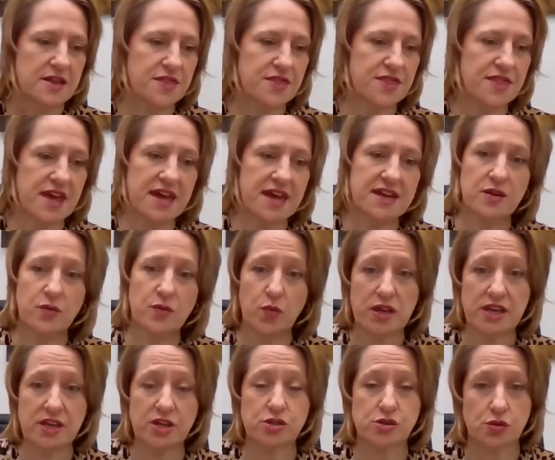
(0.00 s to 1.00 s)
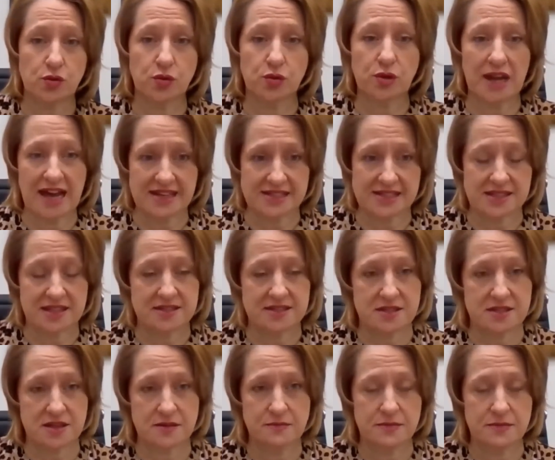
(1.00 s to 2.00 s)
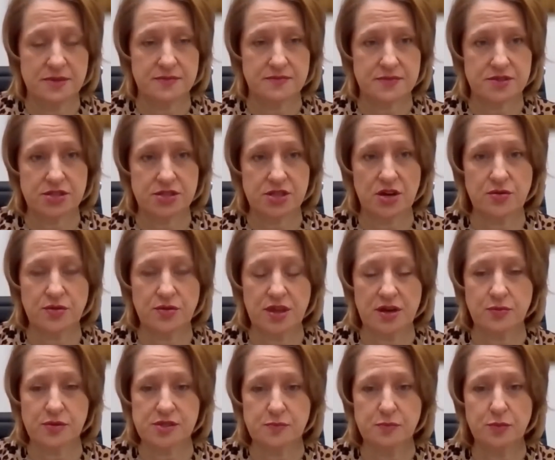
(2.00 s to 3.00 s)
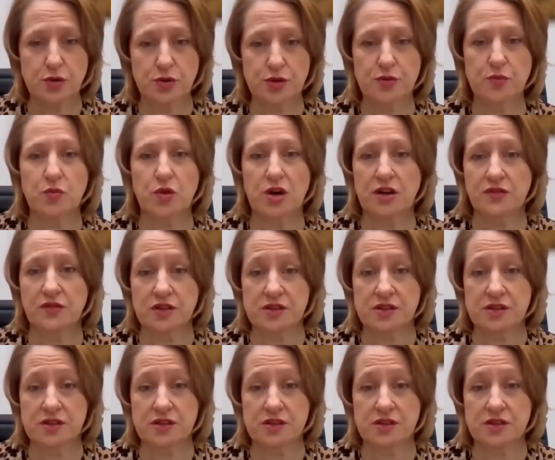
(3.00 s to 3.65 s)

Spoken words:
Then we could all access them. So there was more than one of